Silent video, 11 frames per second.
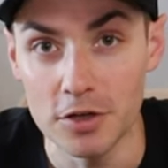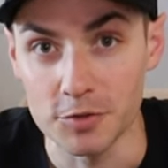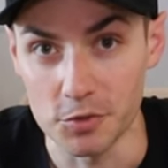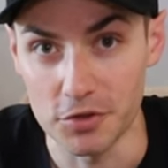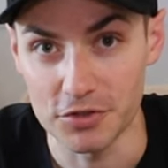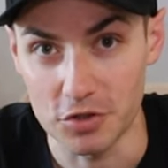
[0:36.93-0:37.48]

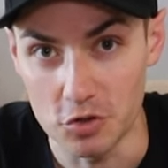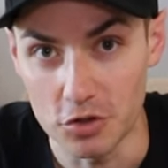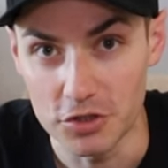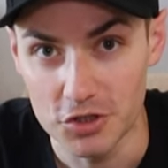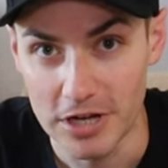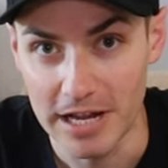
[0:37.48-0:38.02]
So there's a
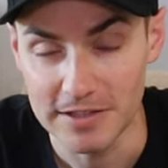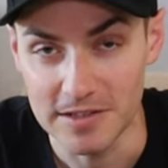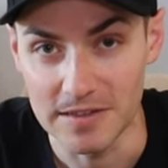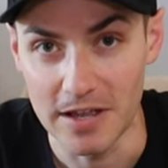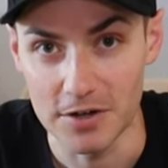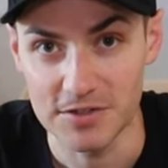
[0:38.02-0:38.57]
good chance
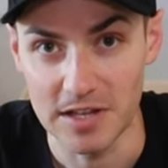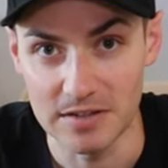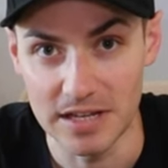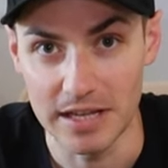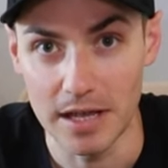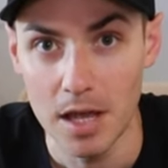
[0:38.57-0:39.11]
that they are
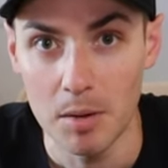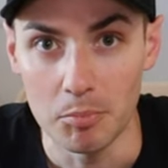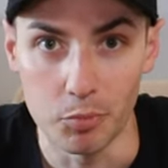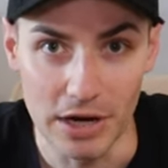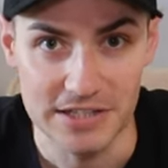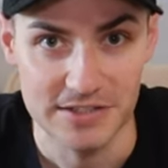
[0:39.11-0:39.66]
sending
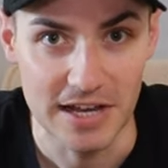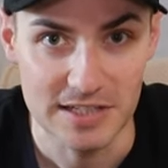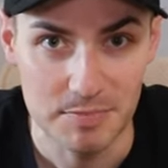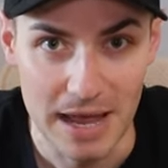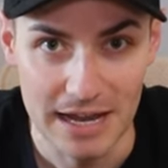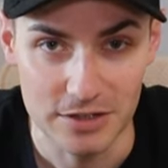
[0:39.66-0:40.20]
Brett size
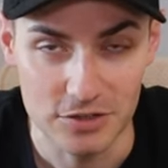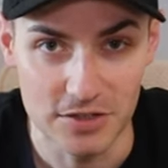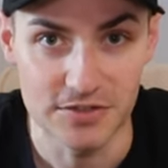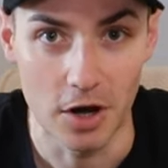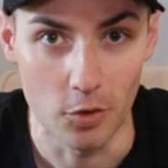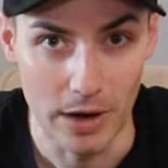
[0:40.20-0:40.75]

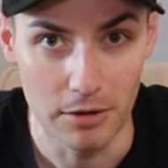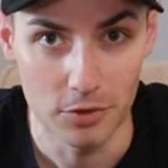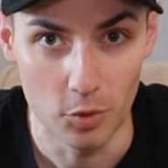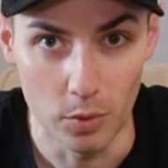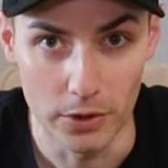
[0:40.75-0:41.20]
packages around the